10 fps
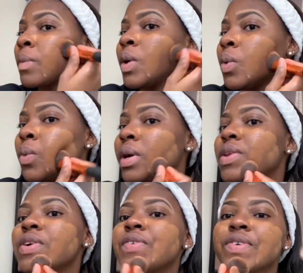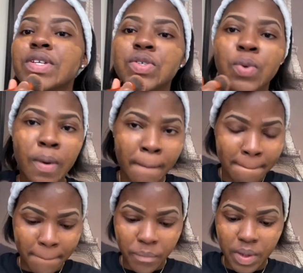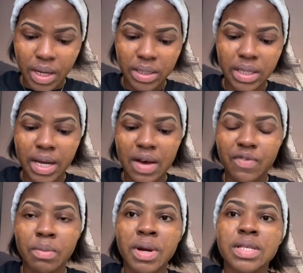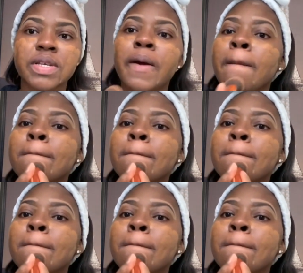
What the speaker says: when you reach home and take off your brassiere,